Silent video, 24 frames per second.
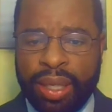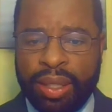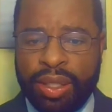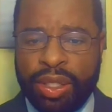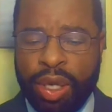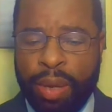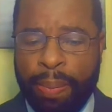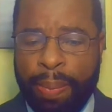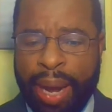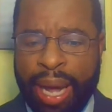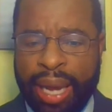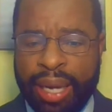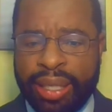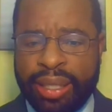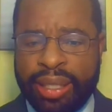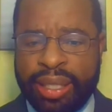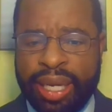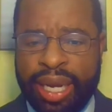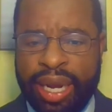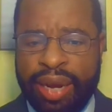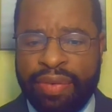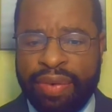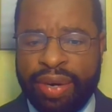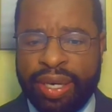to abolish
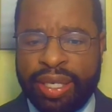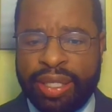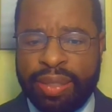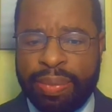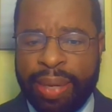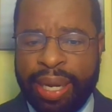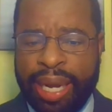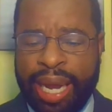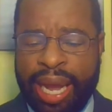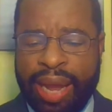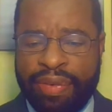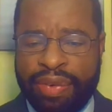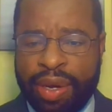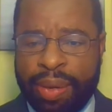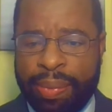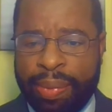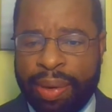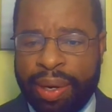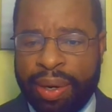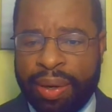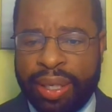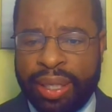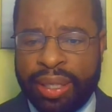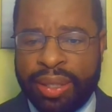slavery, to make African
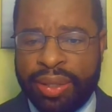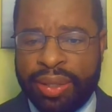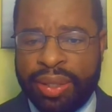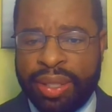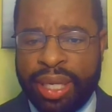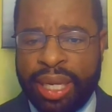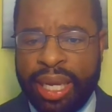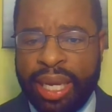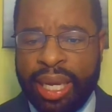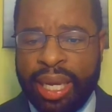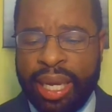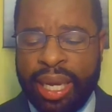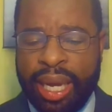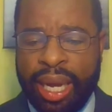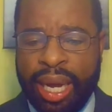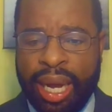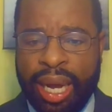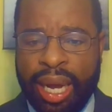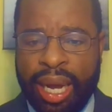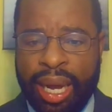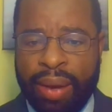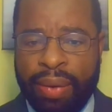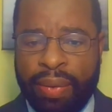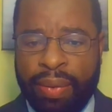Americans
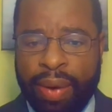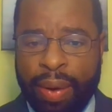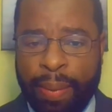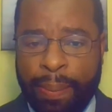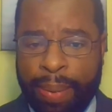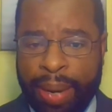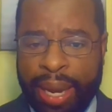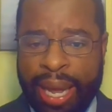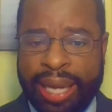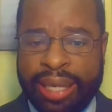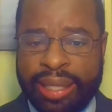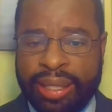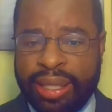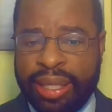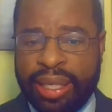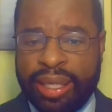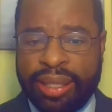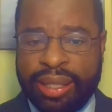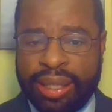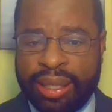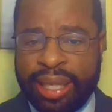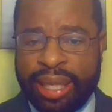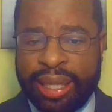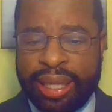or Black
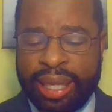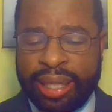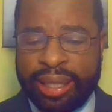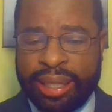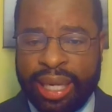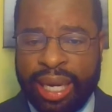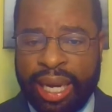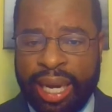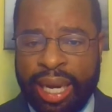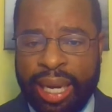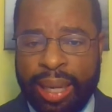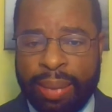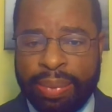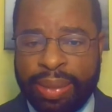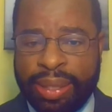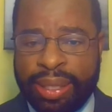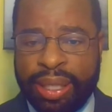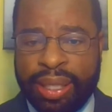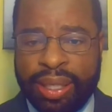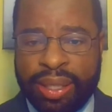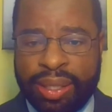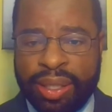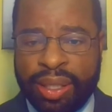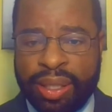citizens at that time
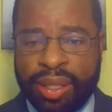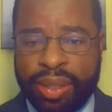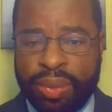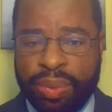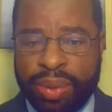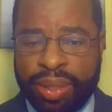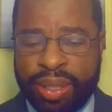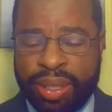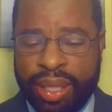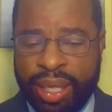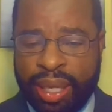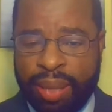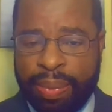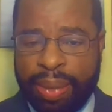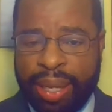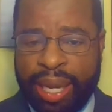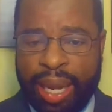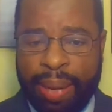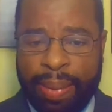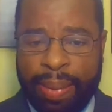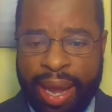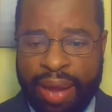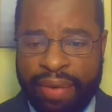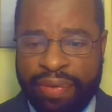citizens, which then
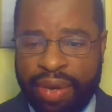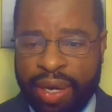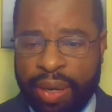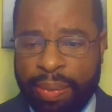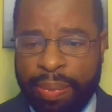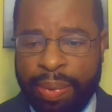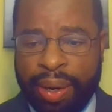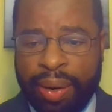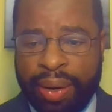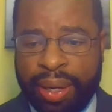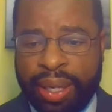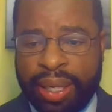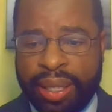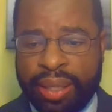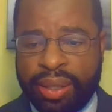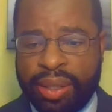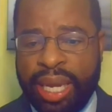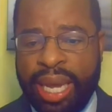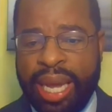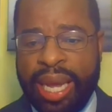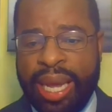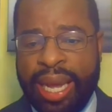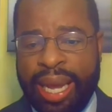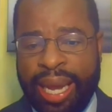became African
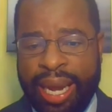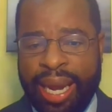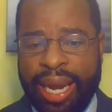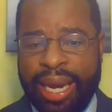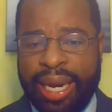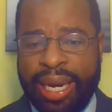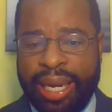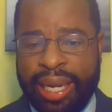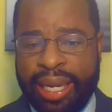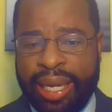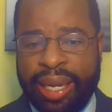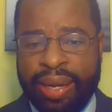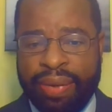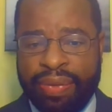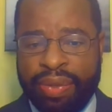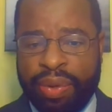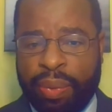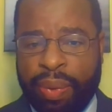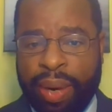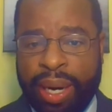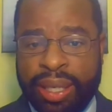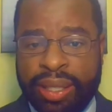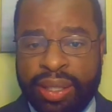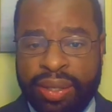Americans, and to give the
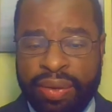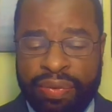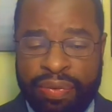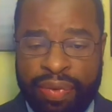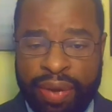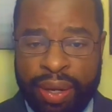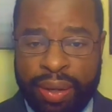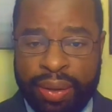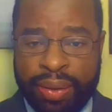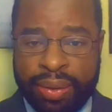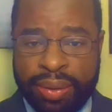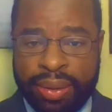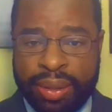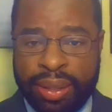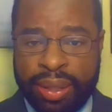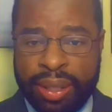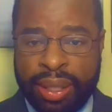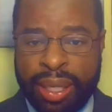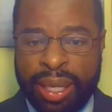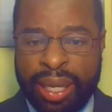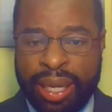right to vote,